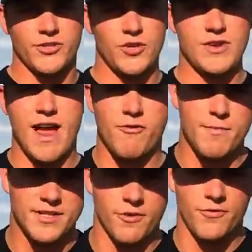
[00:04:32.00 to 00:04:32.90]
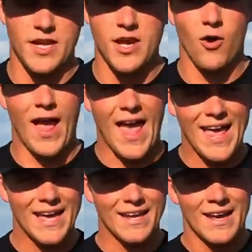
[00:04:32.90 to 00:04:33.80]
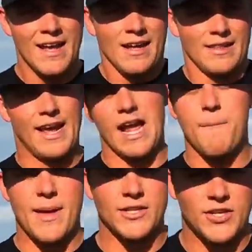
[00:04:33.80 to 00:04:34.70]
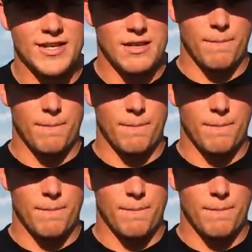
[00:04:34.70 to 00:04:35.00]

so you never miss a video. And like I mentioned at the